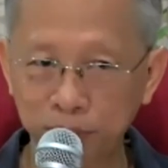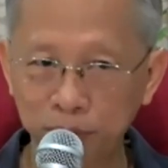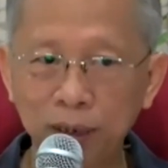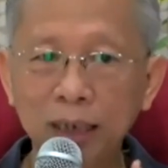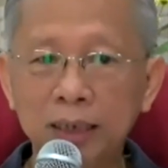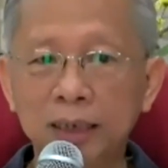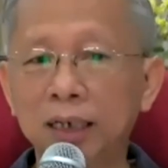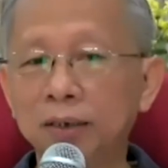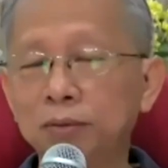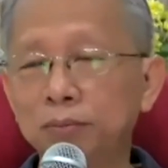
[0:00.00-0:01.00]
provided
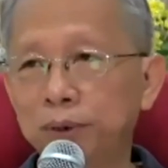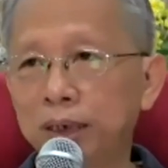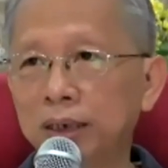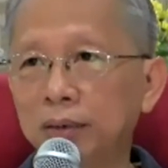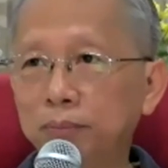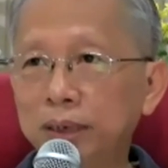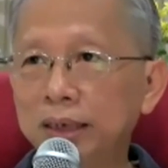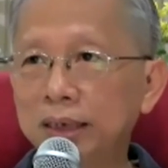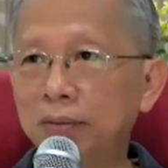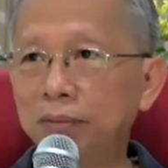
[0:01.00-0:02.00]
I don't break the
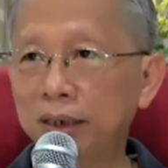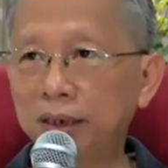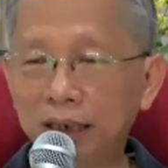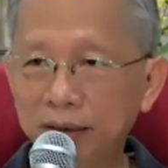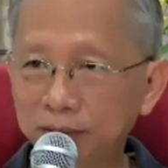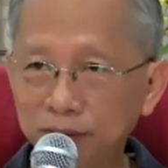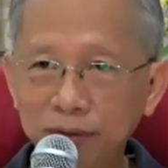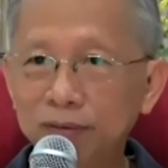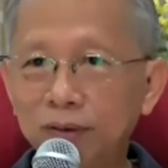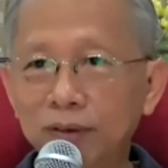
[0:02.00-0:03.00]
precept and I don't
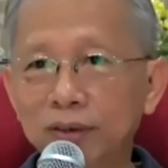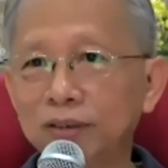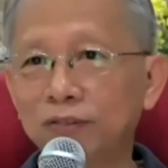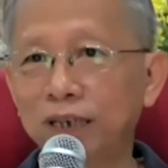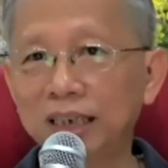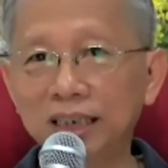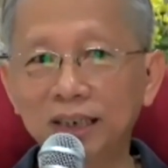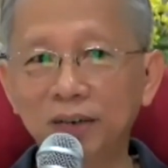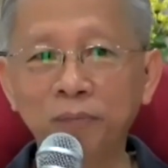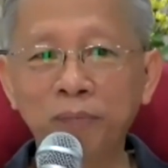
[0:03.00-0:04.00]
do all those funny
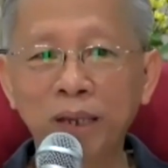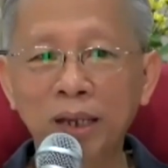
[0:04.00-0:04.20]
things.